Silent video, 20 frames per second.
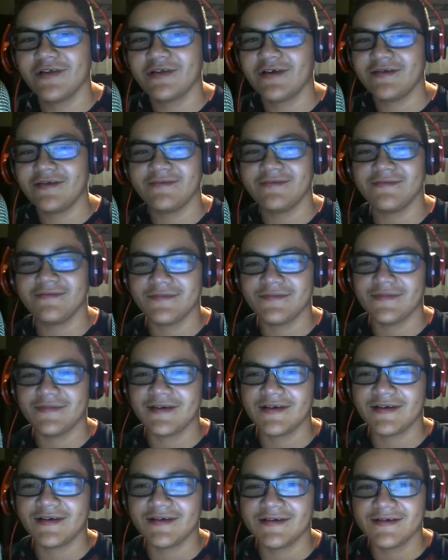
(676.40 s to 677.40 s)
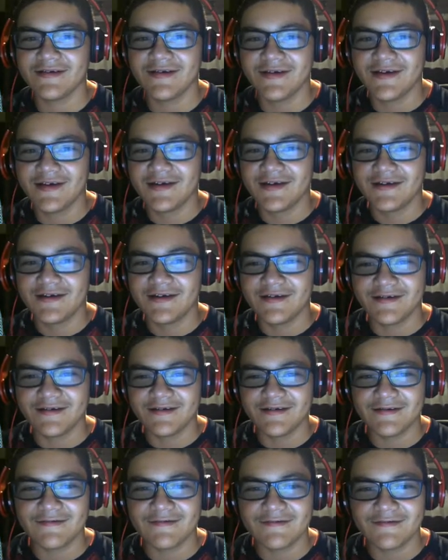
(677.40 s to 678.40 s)
No, I got killed by
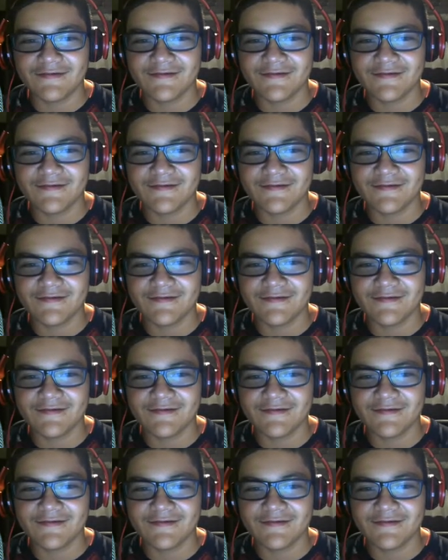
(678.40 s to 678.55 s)
Bobster.